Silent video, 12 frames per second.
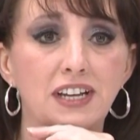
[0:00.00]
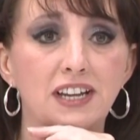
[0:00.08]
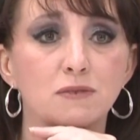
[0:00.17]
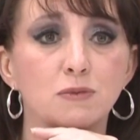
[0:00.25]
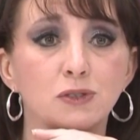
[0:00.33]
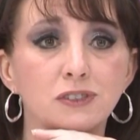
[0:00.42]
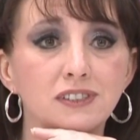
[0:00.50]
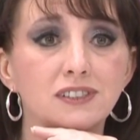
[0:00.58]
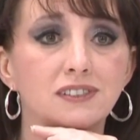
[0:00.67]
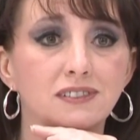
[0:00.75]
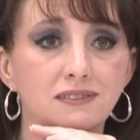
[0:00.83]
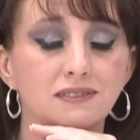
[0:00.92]

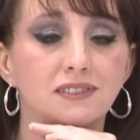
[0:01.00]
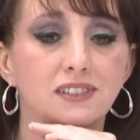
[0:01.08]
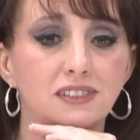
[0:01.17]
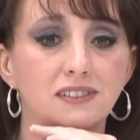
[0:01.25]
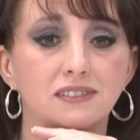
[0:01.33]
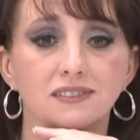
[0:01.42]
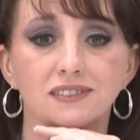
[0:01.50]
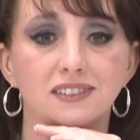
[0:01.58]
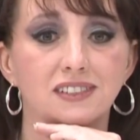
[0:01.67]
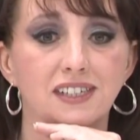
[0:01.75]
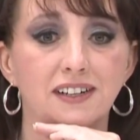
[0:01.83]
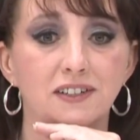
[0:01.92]
animals.
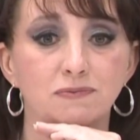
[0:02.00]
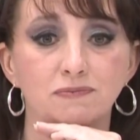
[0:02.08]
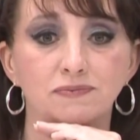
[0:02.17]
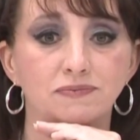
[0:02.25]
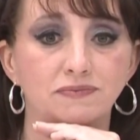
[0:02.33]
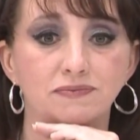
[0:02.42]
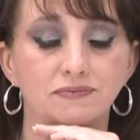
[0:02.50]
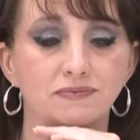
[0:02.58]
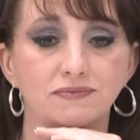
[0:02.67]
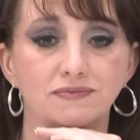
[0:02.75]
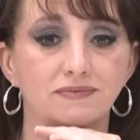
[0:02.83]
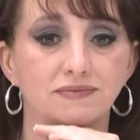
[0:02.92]
She had a
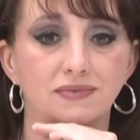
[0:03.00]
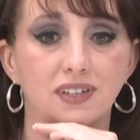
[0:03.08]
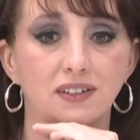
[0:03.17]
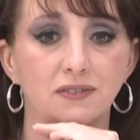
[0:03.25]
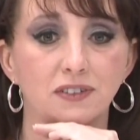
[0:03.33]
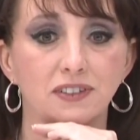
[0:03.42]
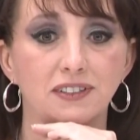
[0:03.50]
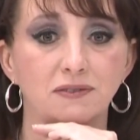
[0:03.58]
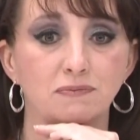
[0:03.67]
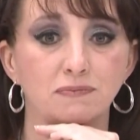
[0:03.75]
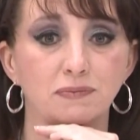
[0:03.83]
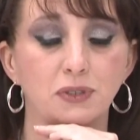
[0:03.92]
really
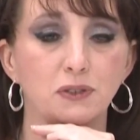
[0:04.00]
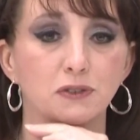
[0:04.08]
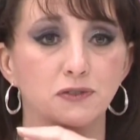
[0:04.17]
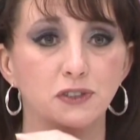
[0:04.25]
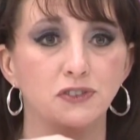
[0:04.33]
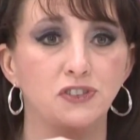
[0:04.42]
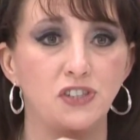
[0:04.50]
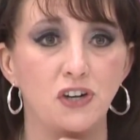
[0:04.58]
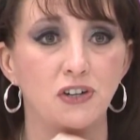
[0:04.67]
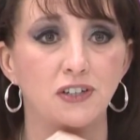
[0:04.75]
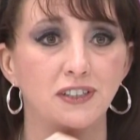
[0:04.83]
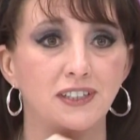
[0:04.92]
beautiful
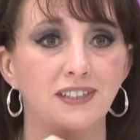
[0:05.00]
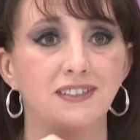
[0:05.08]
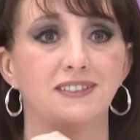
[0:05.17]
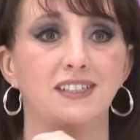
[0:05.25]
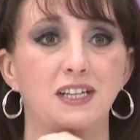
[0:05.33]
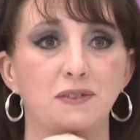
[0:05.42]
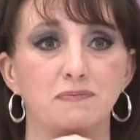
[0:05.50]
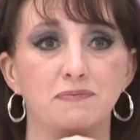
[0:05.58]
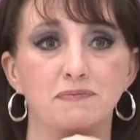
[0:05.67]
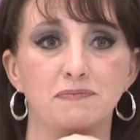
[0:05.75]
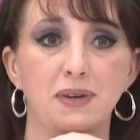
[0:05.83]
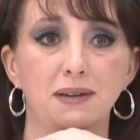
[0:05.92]
dog named
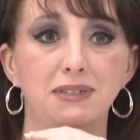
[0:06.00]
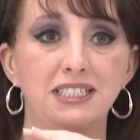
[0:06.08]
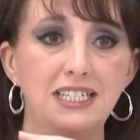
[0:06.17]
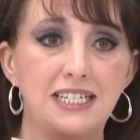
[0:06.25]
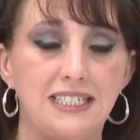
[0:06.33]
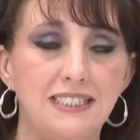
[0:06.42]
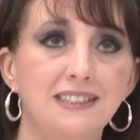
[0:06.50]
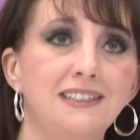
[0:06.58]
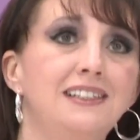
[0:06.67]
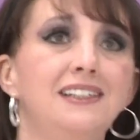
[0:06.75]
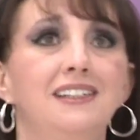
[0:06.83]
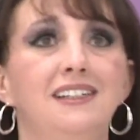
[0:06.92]
Baby
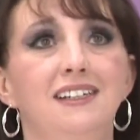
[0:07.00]
Dean.